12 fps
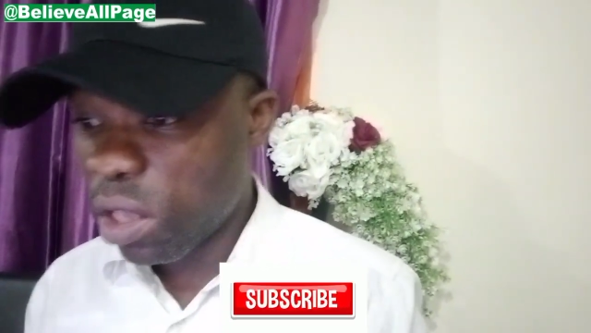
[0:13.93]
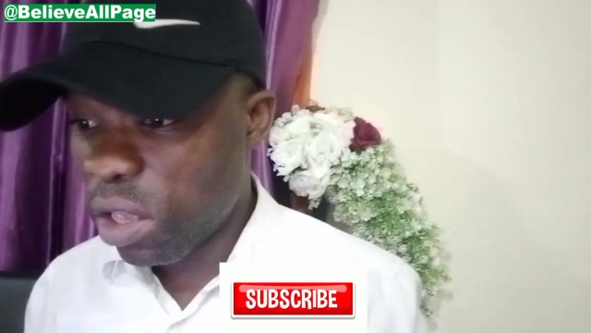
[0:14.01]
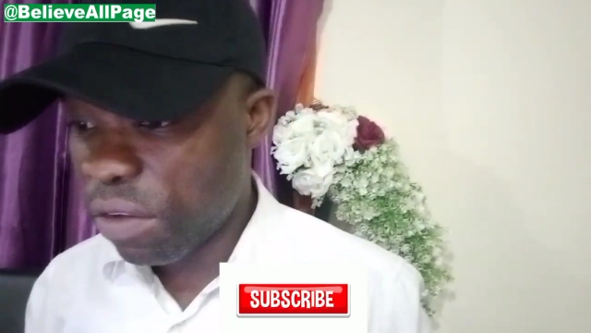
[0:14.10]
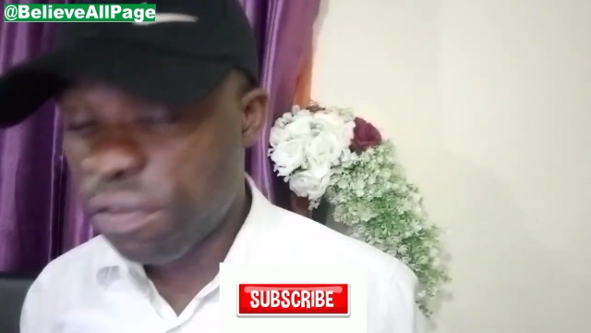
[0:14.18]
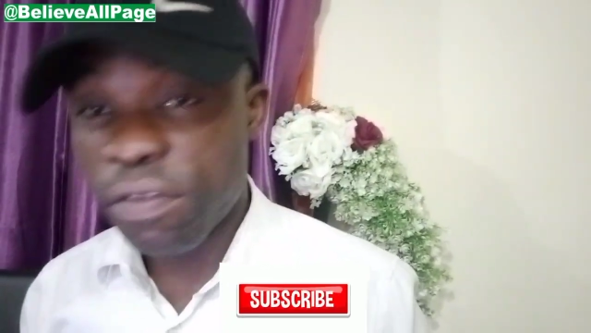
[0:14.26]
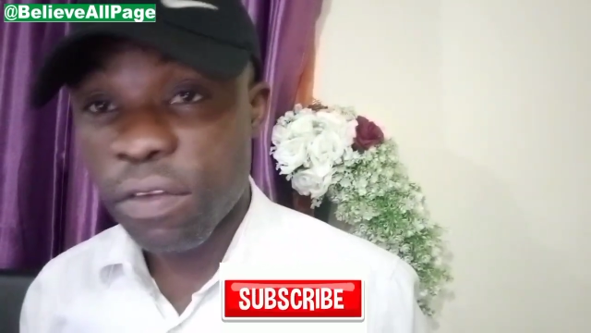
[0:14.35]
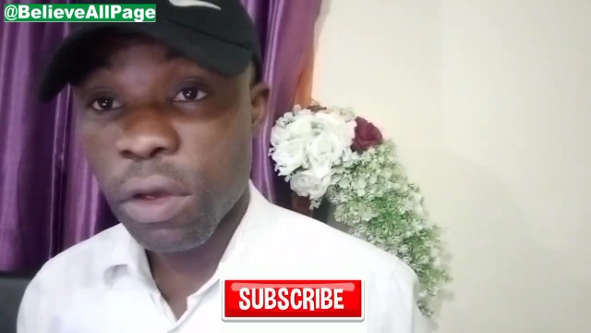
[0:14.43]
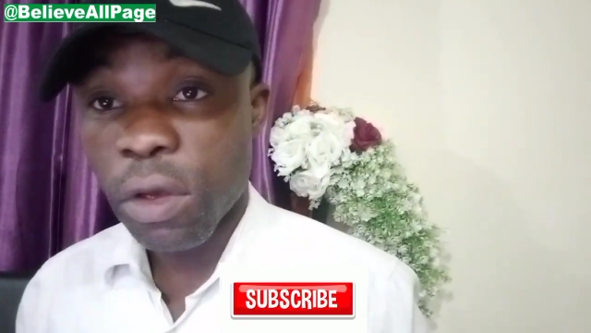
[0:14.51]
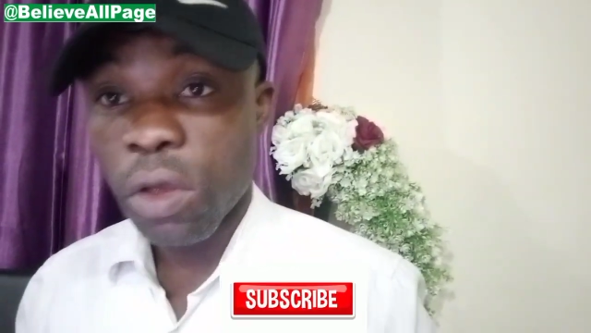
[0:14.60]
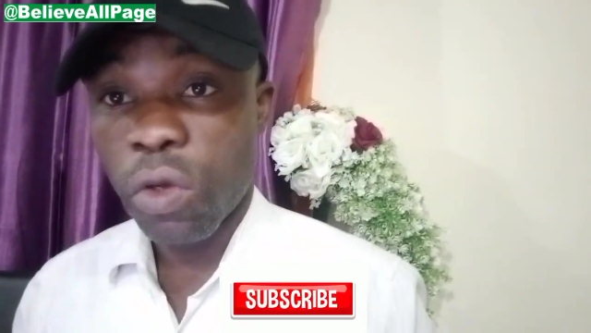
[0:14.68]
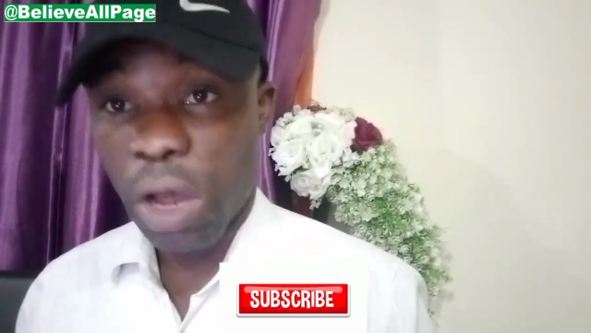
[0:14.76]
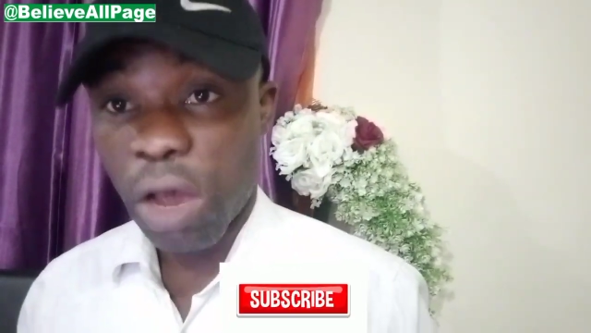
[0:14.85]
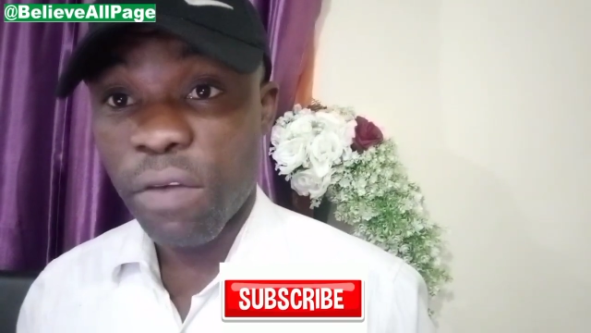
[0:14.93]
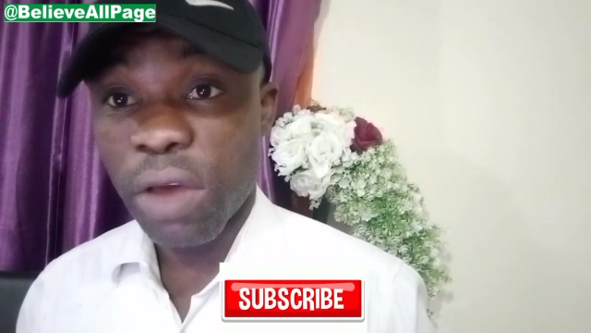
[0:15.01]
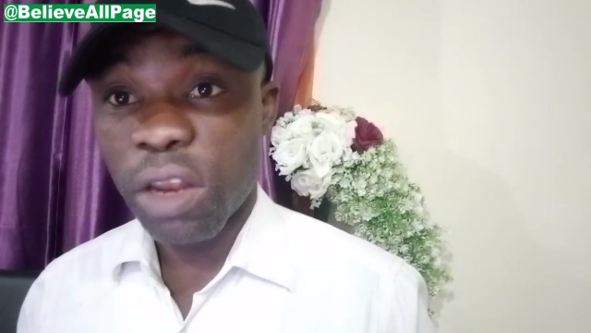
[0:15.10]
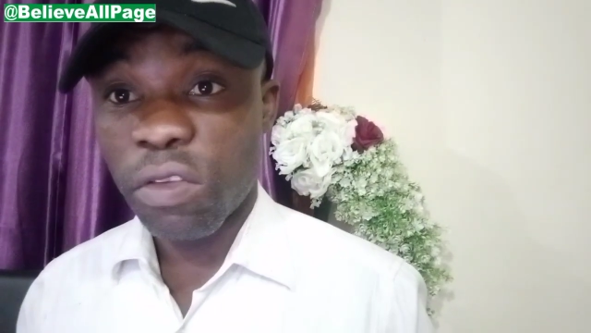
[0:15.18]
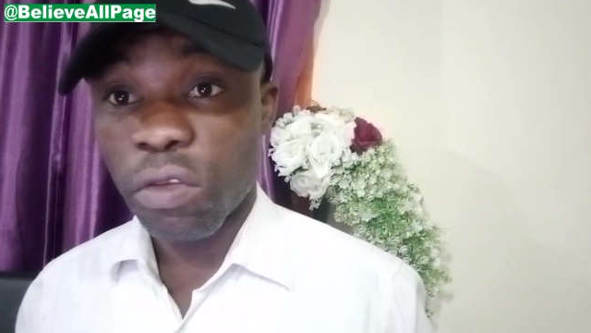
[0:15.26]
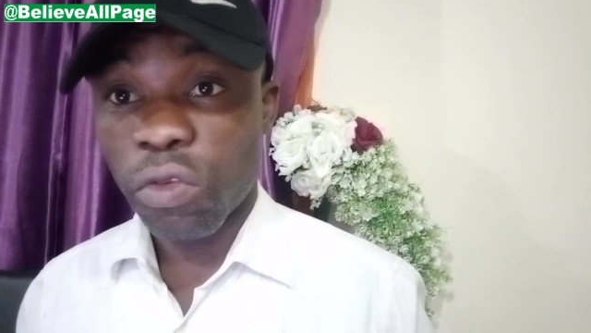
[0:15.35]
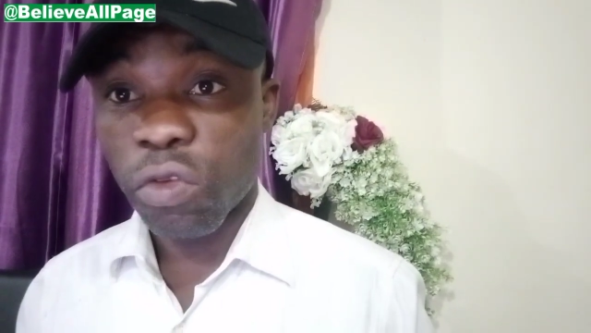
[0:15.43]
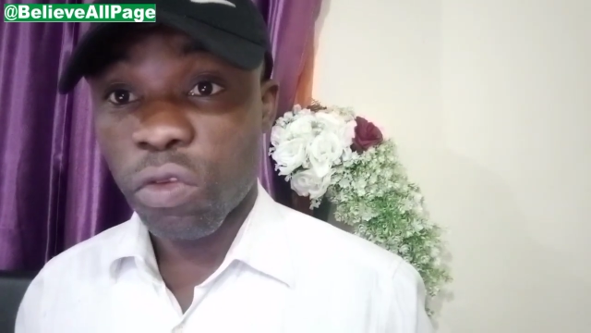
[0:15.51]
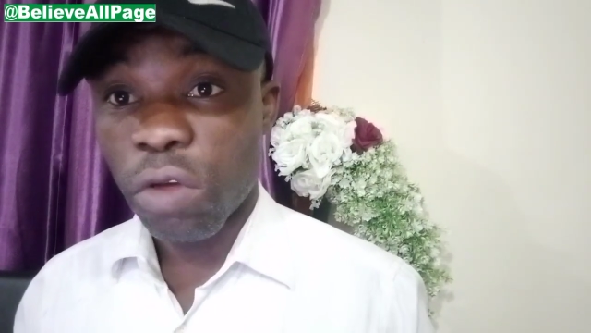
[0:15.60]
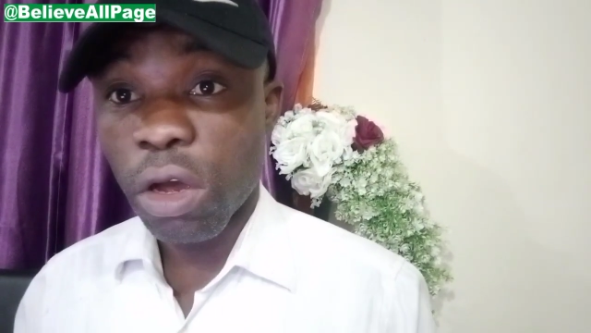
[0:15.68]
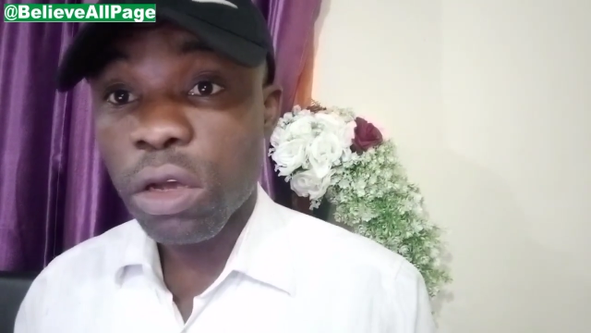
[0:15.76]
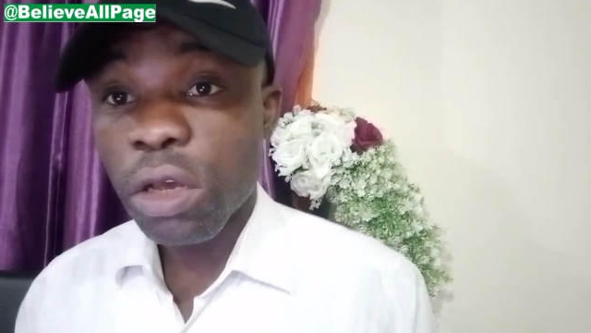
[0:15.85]
if you have anything to
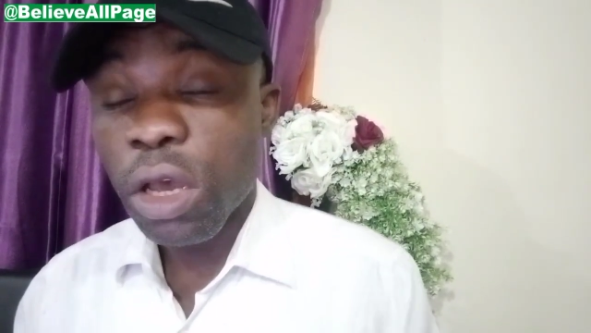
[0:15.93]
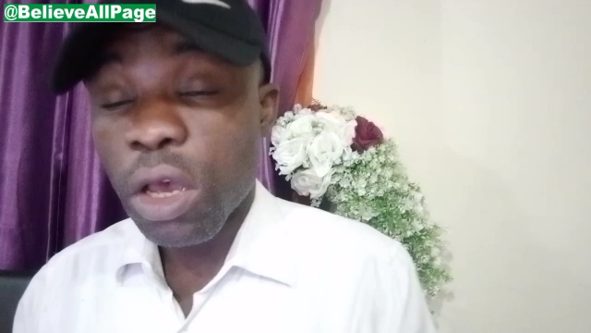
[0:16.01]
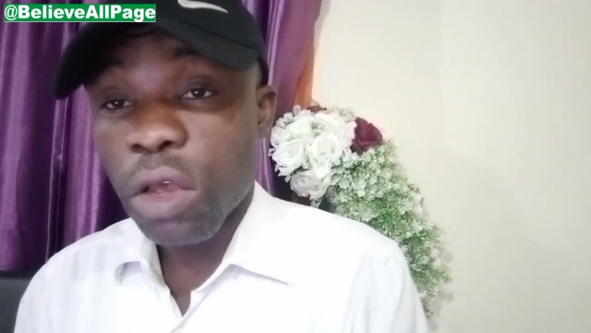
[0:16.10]
talk.